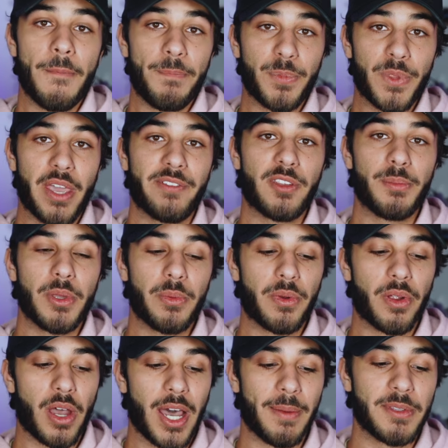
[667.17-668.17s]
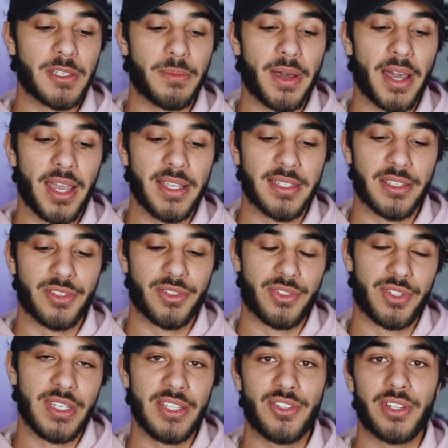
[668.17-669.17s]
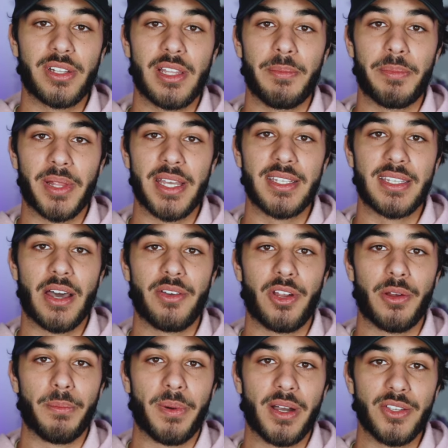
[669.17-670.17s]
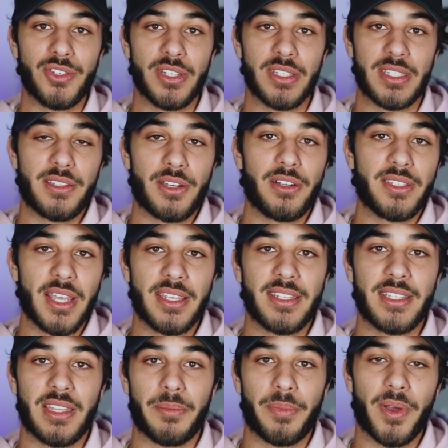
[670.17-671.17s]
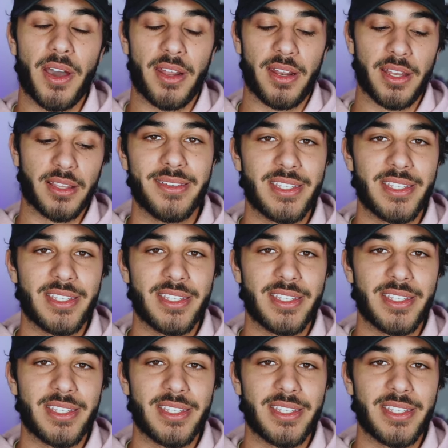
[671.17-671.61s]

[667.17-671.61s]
You have to be able to optimize and strategically place out your budget to start testing the product.